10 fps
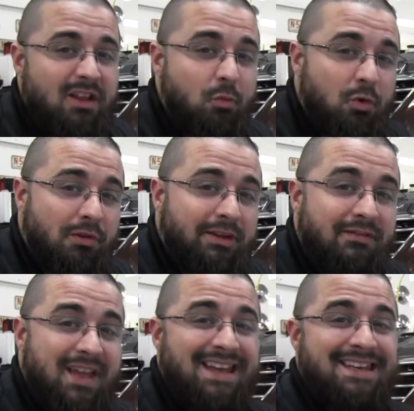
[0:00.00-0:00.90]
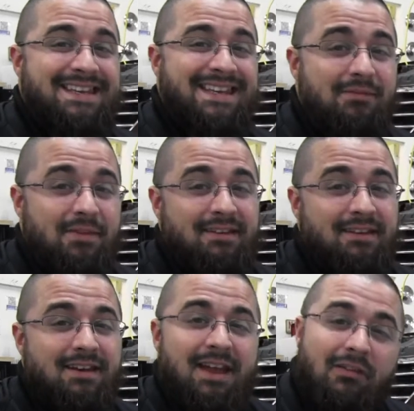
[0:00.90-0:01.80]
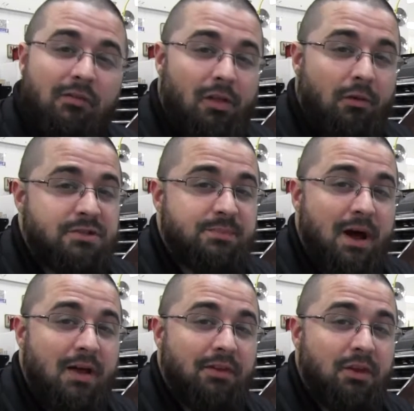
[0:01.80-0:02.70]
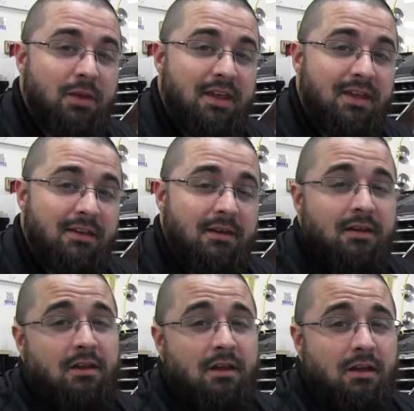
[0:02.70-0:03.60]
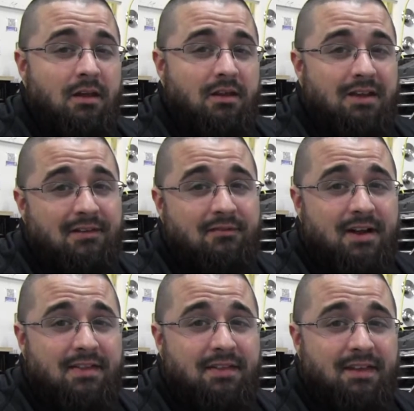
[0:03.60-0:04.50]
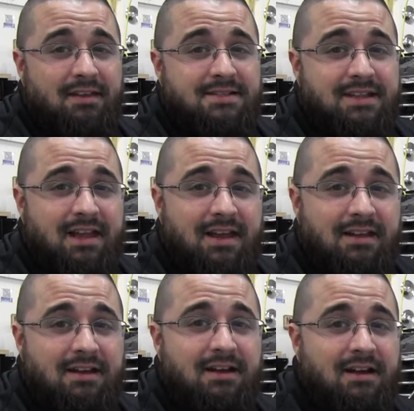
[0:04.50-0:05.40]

it will leave a divot in every little spot that you hit. You got to find things like